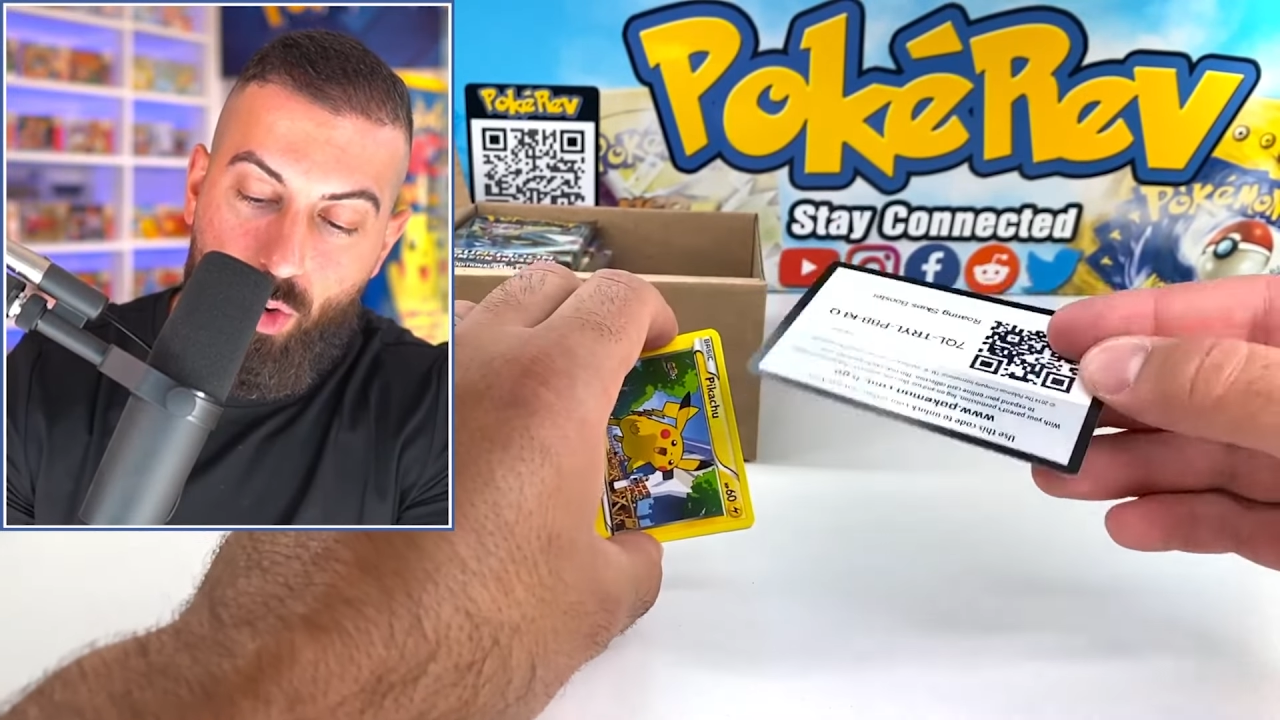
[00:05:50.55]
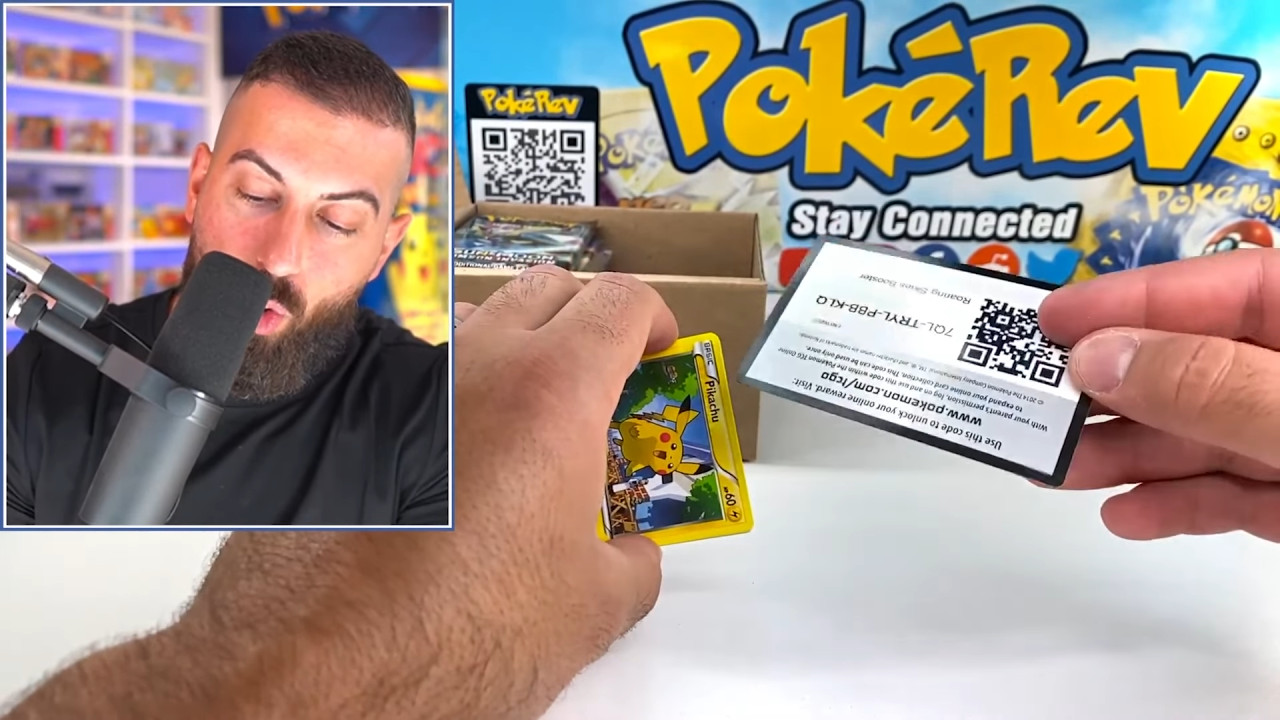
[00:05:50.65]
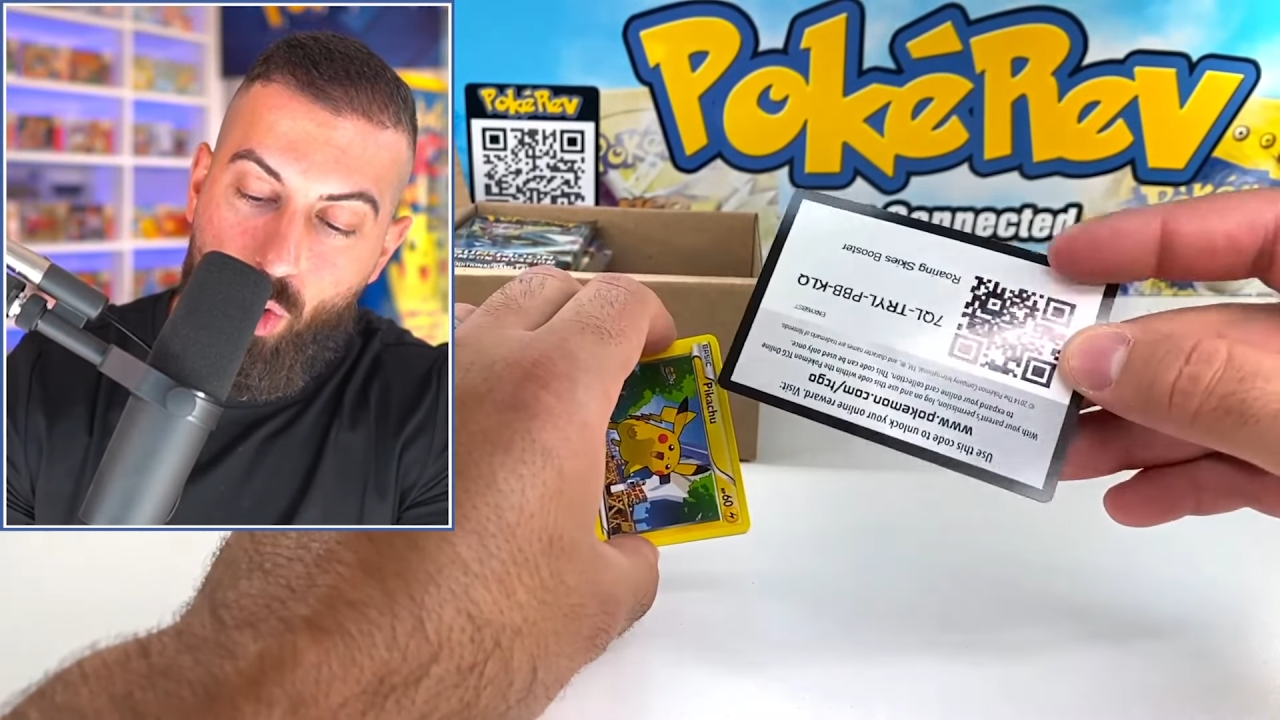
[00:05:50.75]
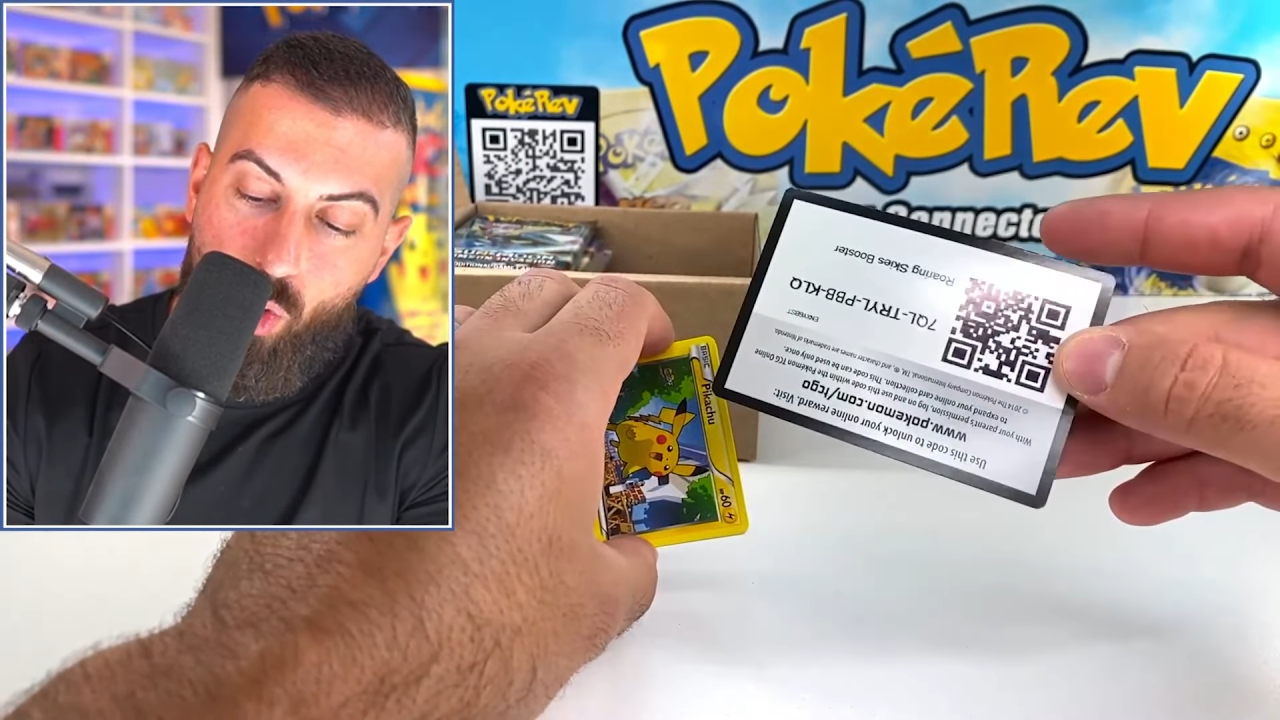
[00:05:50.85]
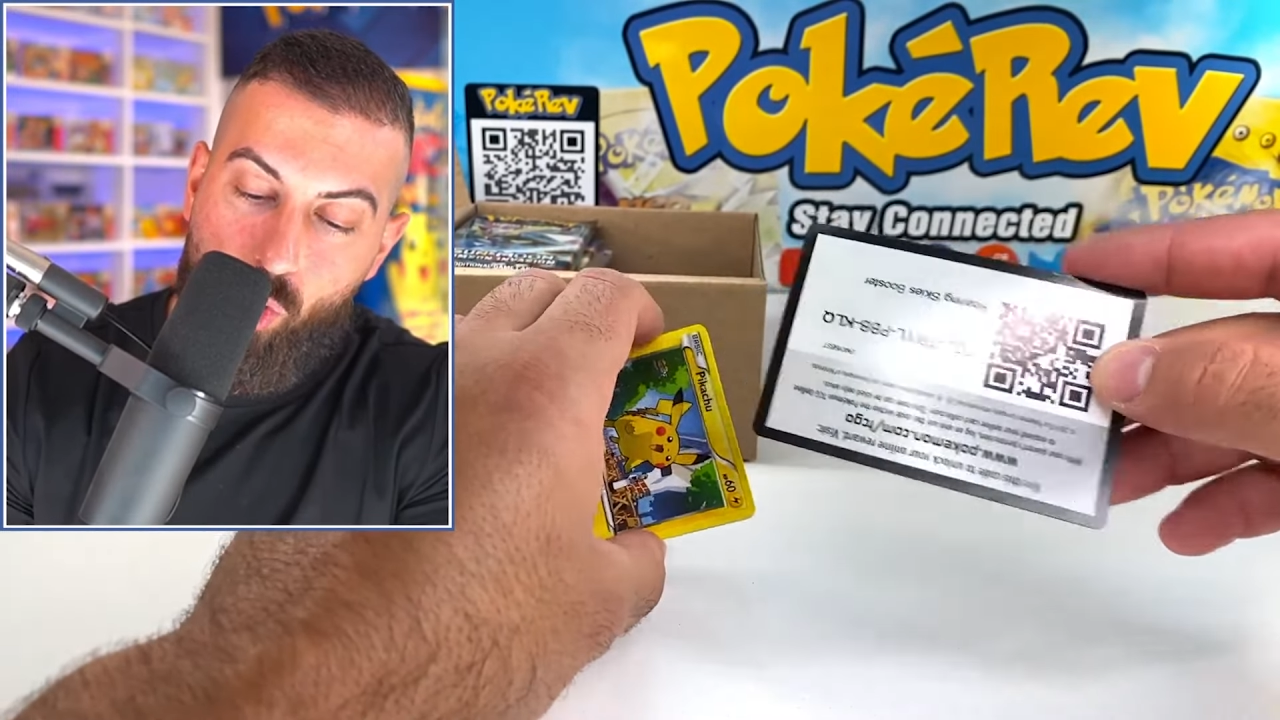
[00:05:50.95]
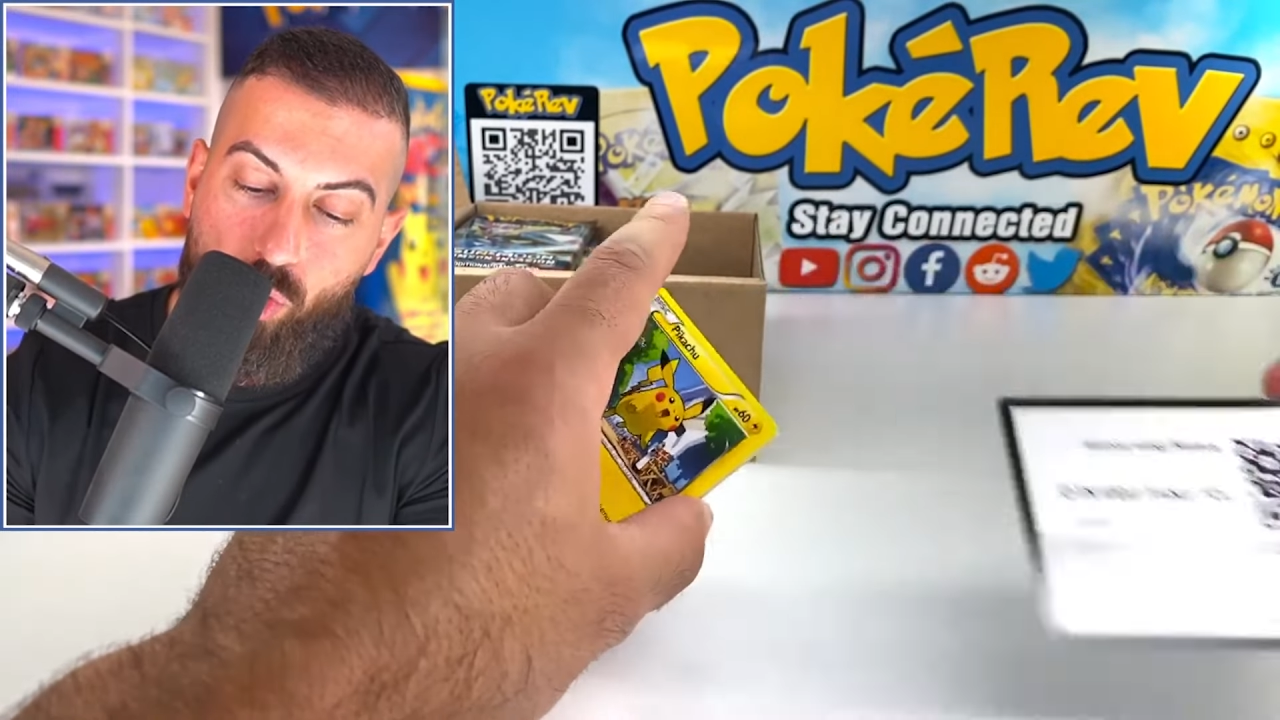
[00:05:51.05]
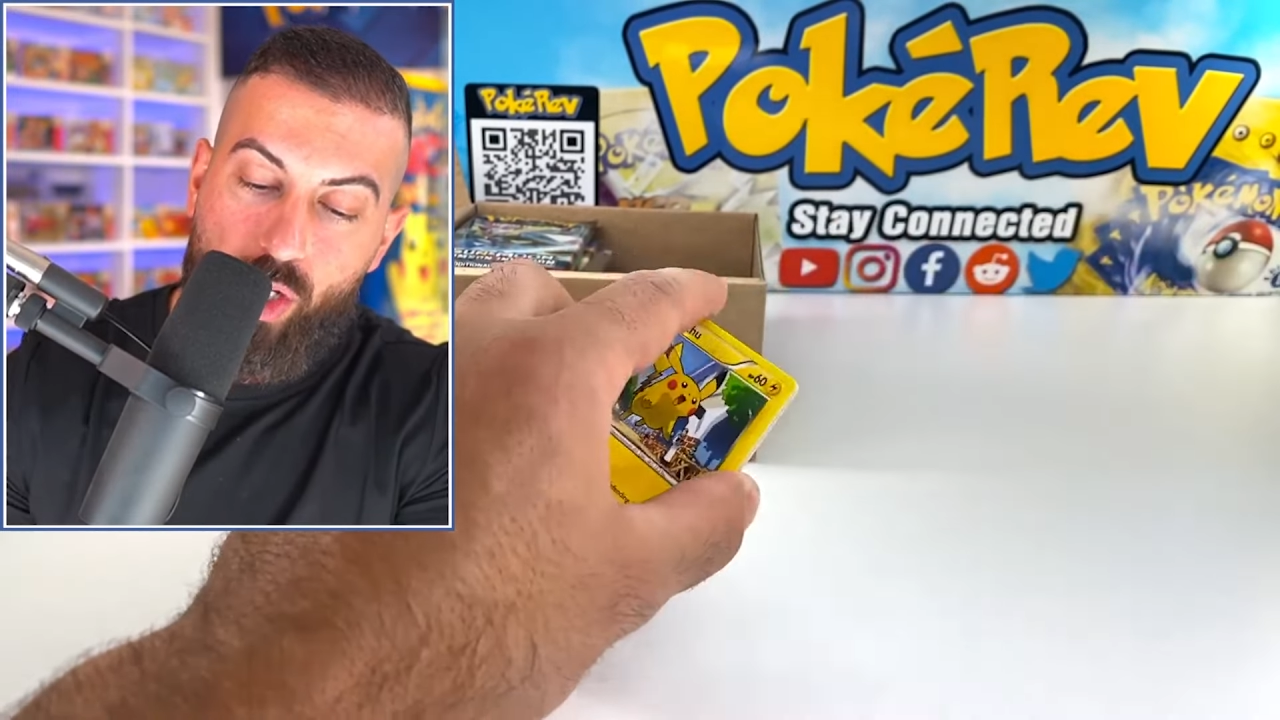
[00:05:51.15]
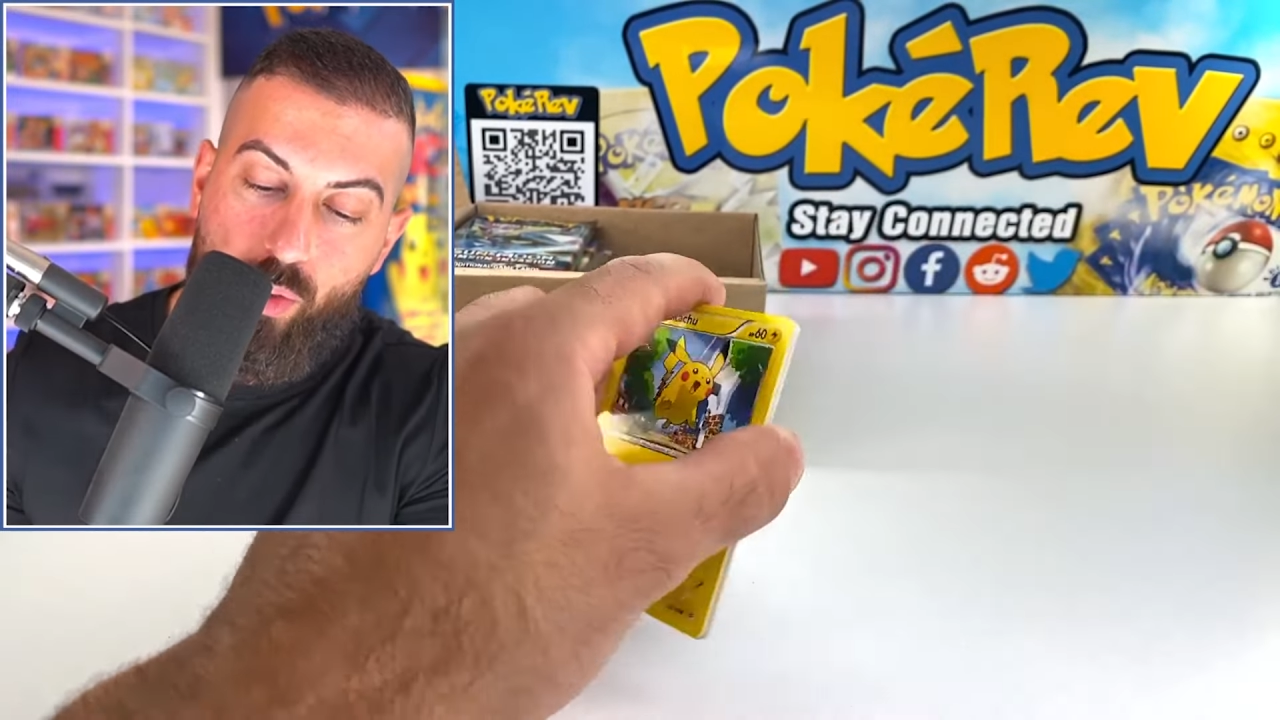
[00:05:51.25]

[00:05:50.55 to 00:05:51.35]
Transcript: Ooh, green